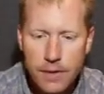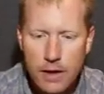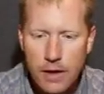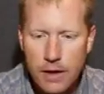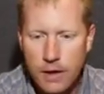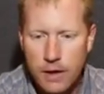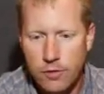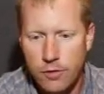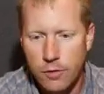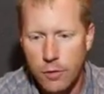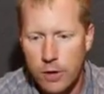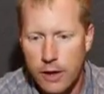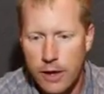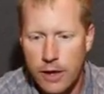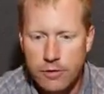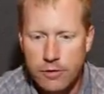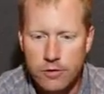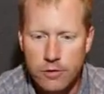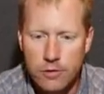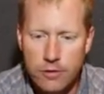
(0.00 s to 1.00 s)
is you will
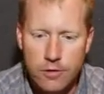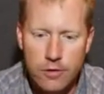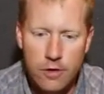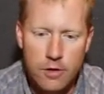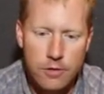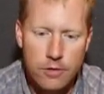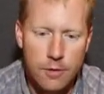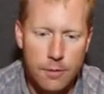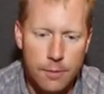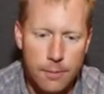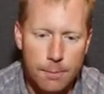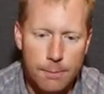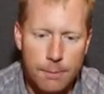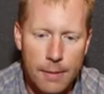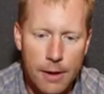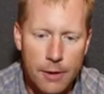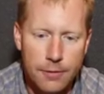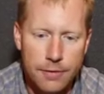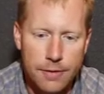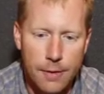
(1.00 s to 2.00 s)
actually start to
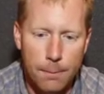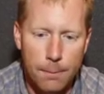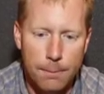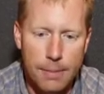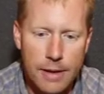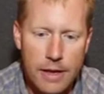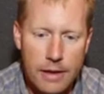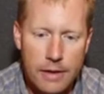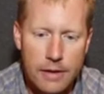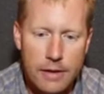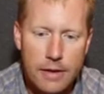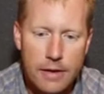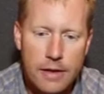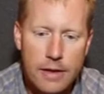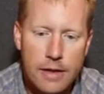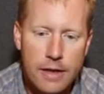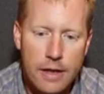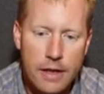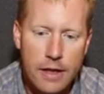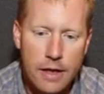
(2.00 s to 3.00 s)
melt the bit,
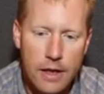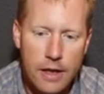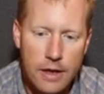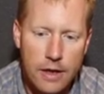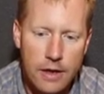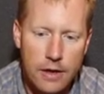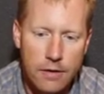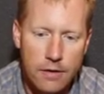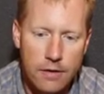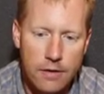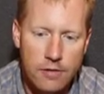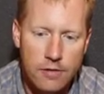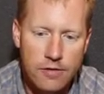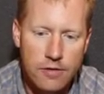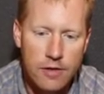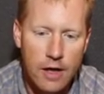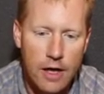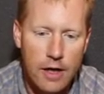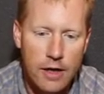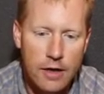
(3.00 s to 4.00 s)
and the
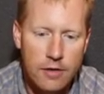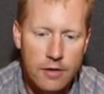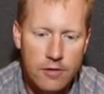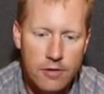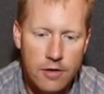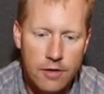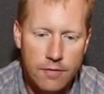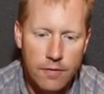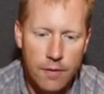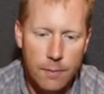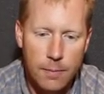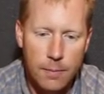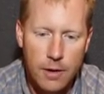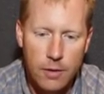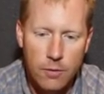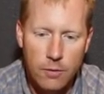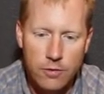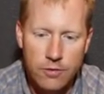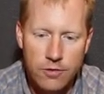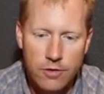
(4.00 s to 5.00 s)
sides of the
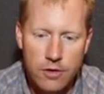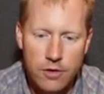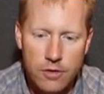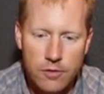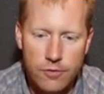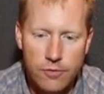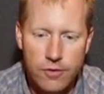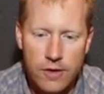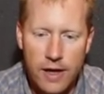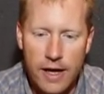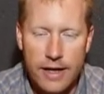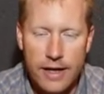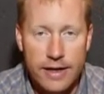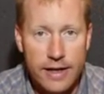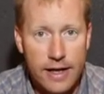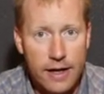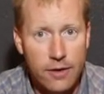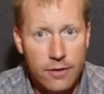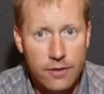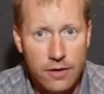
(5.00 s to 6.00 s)
bit will start to flatten
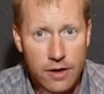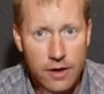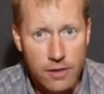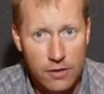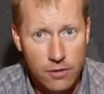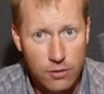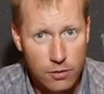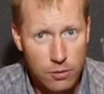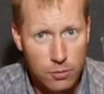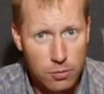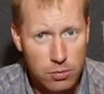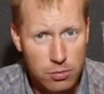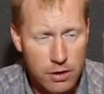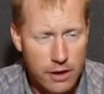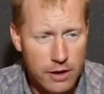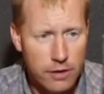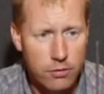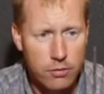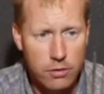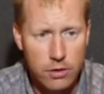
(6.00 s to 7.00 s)
out, and it'll
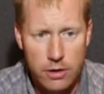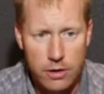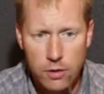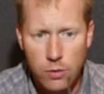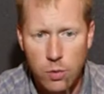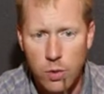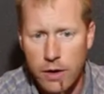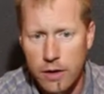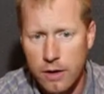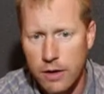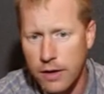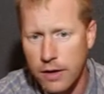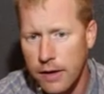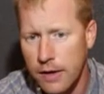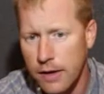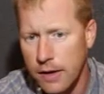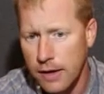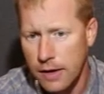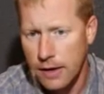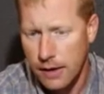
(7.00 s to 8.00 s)
abrade really quick,
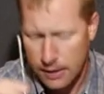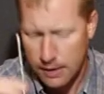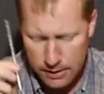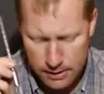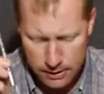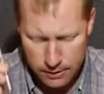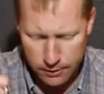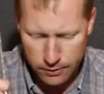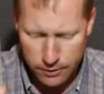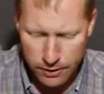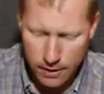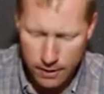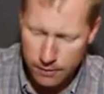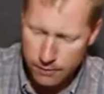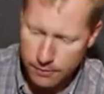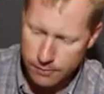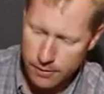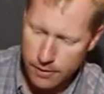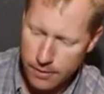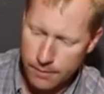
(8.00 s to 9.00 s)
and you'll
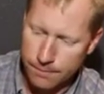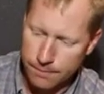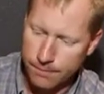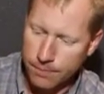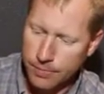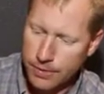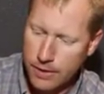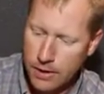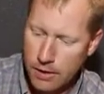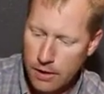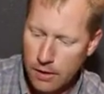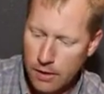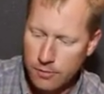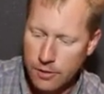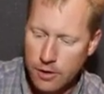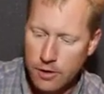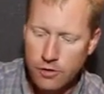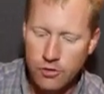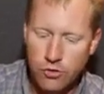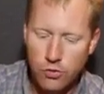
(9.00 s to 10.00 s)
have a
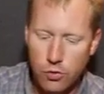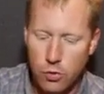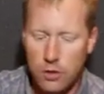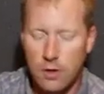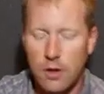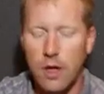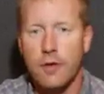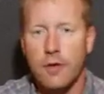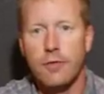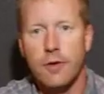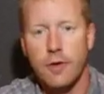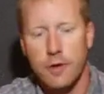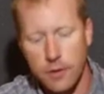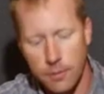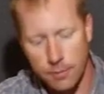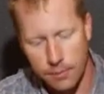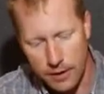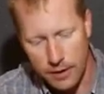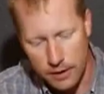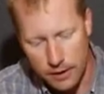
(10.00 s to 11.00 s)
very short life on your
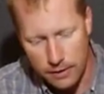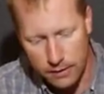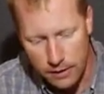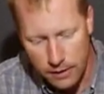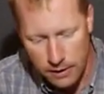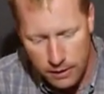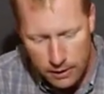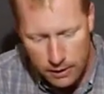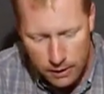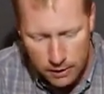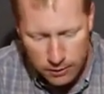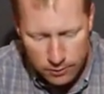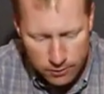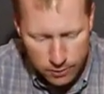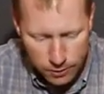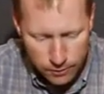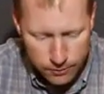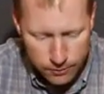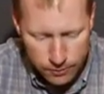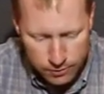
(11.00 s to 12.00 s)
bit.
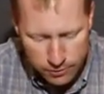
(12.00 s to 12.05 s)
So for